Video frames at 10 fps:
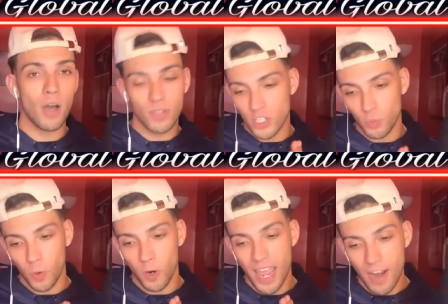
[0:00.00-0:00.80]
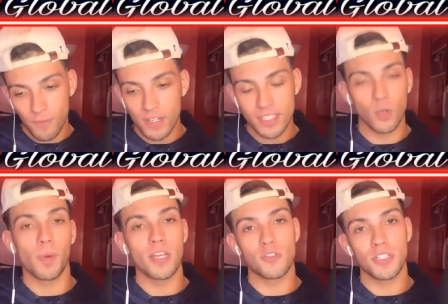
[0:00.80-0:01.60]
This is where every single
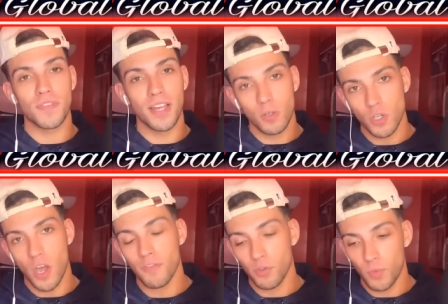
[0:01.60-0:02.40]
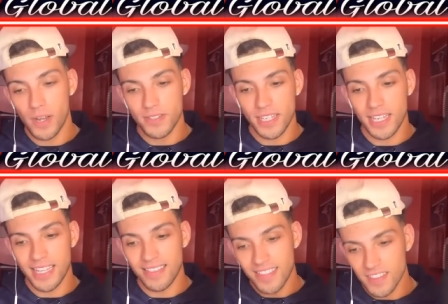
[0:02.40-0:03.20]
Patriots fan goes off the rails, thinking
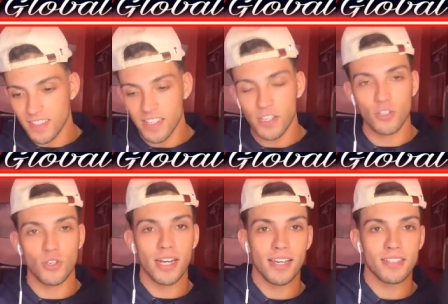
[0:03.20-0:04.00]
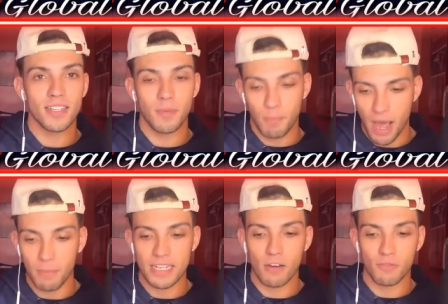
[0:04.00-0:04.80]
that this is the year Tre Nixon
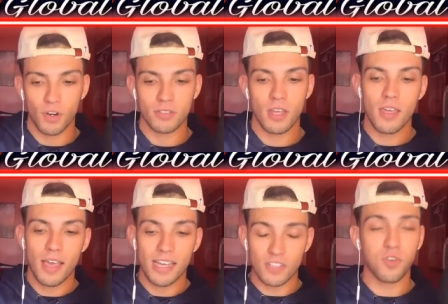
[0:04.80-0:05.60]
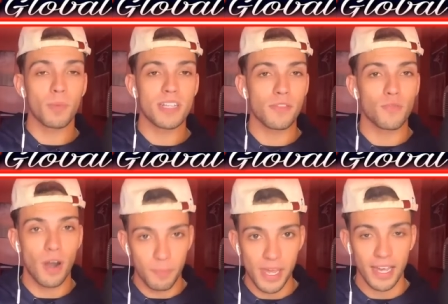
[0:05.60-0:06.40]
pops out for us as a former
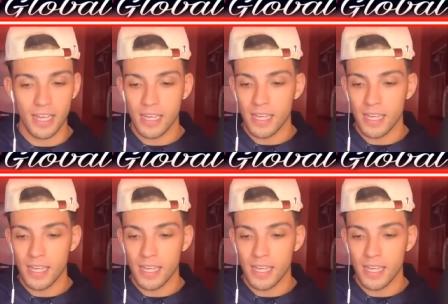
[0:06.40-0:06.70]
seventh-round pick.